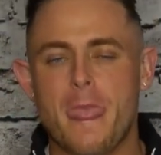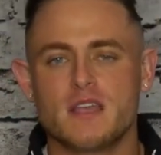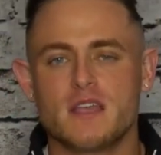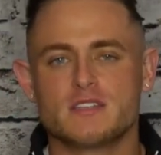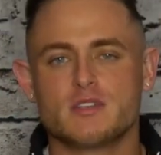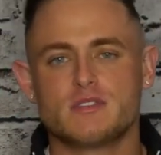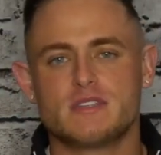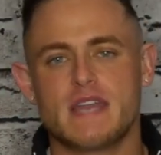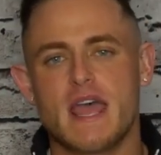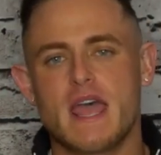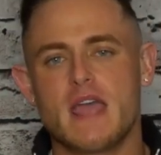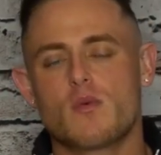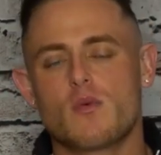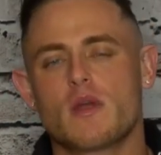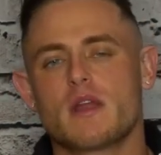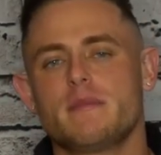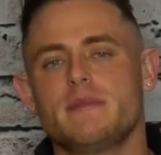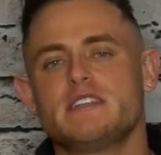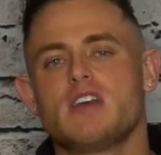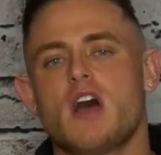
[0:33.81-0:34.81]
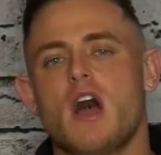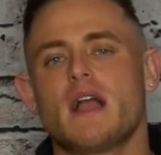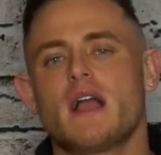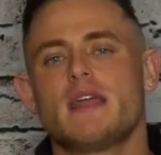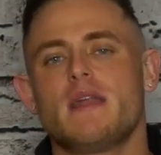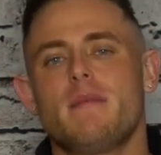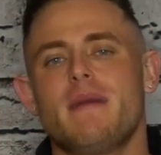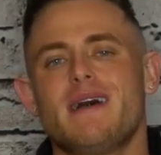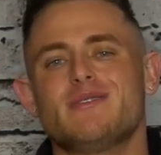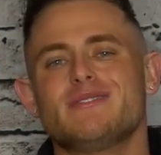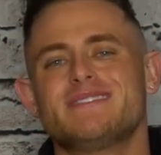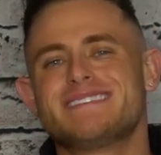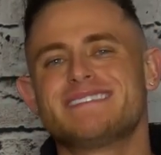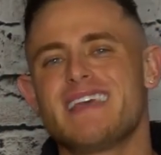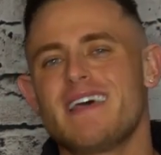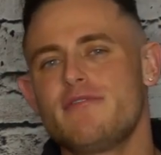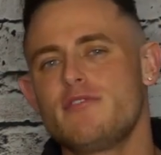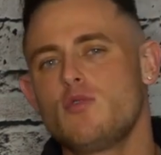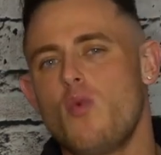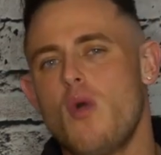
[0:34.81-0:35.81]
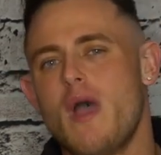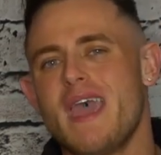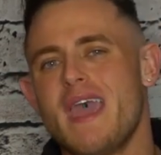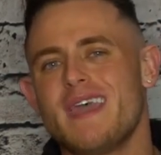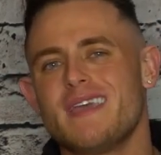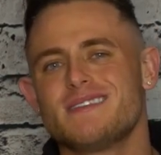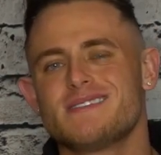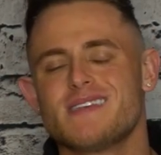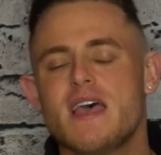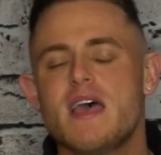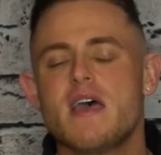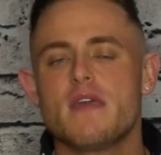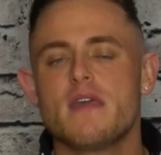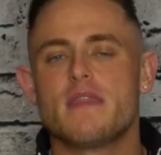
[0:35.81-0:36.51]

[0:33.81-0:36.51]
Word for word: So, today we're going to be talking about seven ways